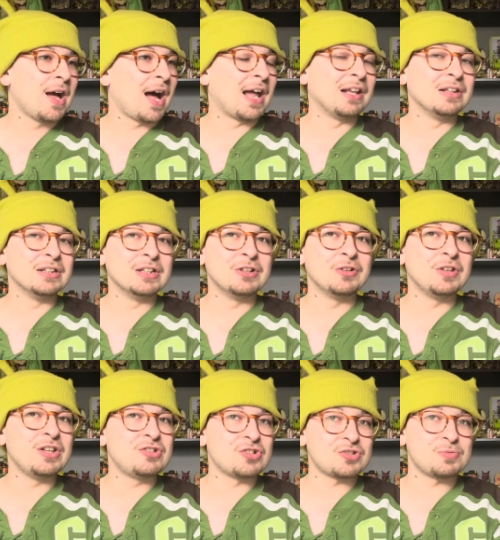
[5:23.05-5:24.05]
I
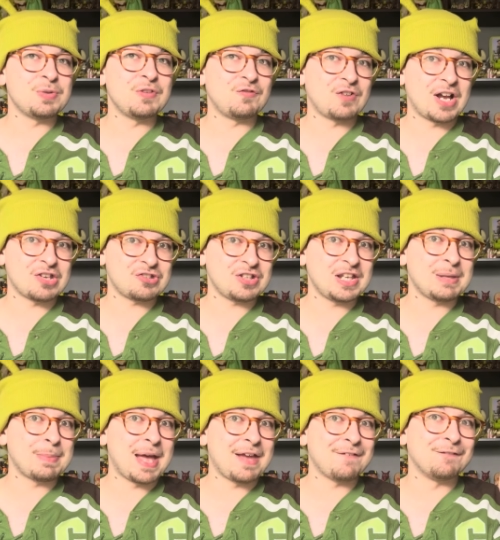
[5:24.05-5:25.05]
literally just refreshed
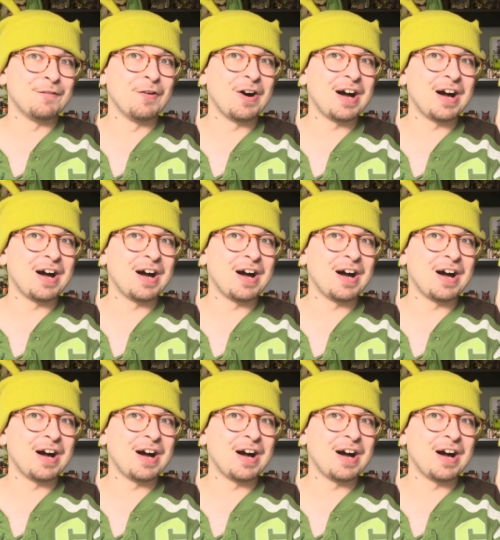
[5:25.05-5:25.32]
eBay for